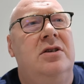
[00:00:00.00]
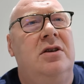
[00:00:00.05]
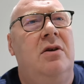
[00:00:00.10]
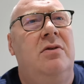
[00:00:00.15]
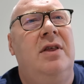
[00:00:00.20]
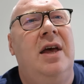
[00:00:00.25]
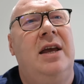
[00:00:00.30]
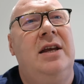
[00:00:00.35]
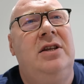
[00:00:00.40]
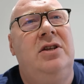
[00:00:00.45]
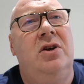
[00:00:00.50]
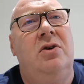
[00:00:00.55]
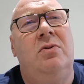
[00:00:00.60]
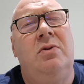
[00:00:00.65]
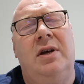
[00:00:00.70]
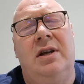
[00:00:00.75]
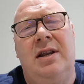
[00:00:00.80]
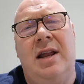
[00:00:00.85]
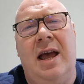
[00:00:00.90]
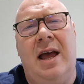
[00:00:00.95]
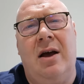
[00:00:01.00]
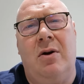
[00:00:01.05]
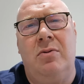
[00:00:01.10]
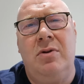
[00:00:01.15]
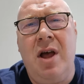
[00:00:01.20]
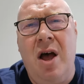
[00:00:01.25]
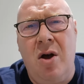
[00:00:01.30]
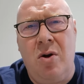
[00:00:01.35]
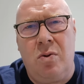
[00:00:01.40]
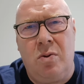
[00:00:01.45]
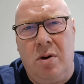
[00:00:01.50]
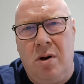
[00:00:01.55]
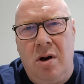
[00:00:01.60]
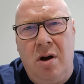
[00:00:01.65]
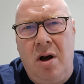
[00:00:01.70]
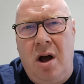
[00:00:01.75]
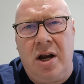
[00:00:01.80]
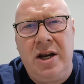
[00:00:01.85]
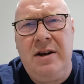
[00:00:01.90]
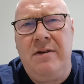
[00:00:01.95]
so they do it now. No,
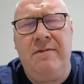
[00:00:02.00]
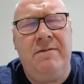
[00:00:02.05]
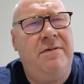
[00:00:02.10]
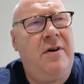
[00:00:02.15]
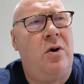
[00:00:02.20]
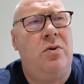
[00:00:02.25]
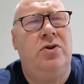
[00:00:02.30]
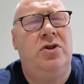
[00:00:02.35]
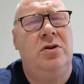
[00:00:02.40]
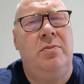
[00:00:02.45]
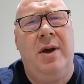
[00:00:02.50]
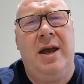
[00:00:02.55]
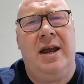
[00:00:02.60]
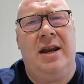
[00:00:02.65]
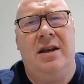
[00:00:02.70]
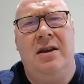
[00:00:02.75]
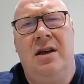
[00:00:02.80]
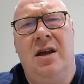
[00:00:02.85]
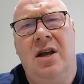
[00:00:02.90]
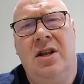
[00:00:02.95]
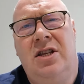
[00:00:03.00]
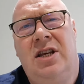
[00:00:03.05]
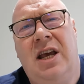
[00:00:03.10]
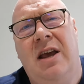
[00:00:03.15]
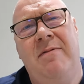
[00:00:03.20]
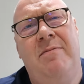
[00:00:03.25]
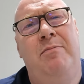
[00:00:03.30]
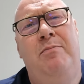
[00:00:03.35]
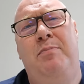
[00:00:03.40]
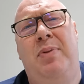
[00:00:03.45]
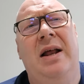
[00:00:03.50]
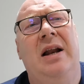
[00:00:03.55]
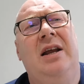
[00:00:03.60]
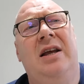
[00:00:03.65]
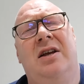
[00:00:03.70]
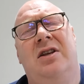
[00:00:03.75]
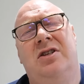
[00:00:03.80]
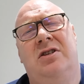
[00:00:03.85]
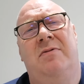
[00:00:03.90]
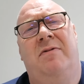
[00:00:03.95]
I didn't vote them in to give
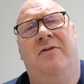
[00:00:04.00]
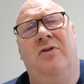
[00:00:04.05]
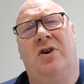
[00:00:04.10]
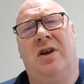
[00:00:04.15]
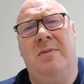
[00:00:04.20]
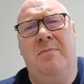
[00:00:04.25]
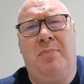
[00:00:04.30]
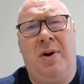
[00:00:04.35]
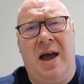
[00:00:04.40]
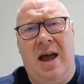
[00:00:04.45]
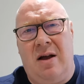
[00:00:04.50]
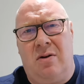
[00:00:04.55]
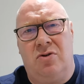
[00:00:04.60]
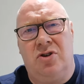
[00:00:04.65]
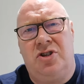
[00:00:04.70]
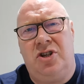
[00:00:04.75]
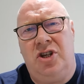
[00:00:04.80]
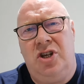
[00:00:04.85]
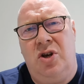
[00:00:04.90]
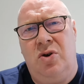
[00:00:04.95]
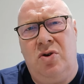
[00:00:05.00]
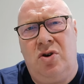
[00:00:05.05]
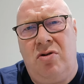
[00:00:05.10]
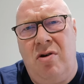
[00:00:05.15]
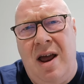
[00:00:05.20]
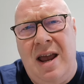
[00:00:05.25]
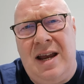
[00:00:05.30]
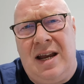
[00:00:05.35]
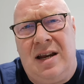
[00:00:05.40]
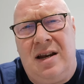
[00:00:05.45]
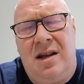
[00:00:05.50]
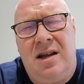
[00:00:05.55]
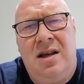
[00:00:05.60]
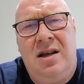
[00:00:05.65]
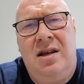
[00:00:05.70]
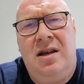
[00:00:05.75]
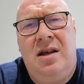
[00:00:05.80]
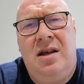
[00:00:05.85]
billions of fucking pounds to Ukraine.